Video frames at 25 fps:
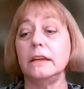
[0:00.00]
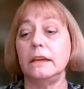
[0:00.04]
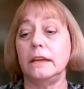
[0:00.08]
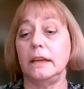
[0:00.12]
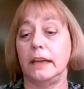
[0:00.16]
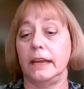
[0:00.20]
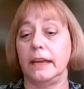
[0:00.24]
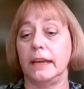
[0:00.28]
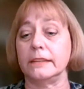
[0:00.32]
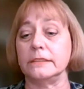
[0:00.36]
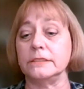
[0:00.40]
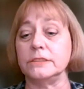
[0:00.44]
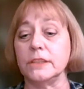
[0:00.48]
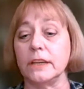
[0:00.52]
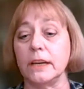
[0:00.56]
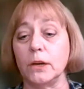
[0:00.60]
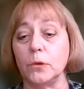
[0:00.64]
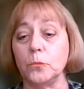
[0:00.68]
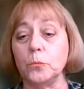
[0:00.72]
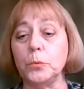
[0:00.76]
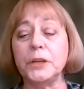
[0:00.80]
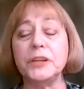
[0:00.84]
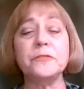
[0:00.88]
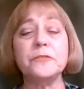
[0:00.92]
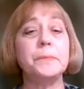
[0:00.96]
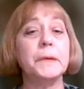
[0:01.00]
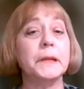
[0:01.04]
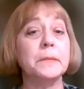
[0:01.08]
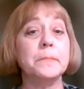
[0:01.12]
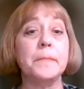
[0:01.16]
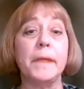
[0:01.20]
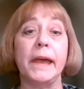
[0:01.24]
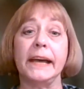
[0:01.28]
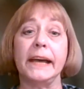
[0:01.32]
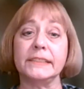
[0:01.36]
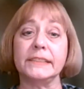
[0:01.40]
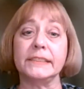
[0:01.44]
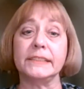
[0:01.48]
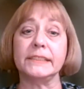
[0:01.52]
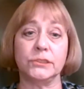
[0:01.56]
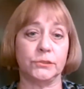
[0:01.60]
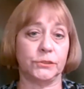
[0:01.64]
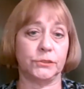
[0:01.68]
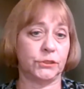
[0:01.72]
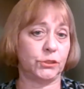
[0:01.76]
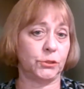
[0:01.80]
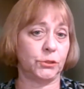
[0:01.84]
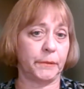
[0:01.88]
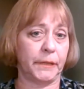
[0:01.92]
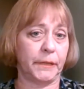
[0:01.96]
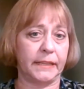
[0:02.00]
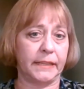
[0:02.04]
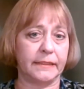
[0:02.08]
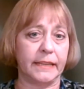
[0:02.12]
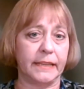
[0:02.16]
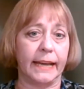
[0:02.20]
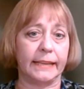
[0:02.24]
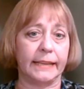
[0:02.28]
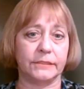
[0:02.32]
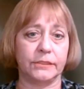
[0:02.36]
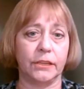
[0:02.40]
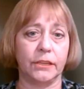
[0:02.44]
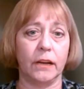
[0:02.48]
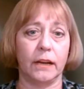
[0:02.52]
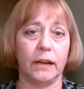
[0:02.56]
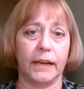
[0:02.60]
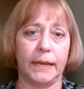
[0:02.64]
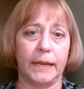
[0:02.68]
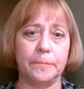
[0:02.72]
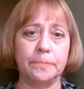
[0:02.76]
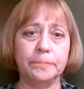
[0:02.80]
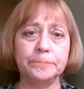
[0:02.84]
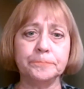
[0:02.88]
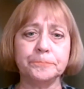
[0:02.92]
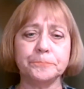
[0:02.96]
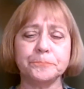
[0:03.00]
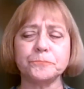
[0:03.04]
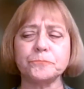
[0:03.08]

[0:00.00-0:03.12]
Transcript: and would have been a master's degree at that time.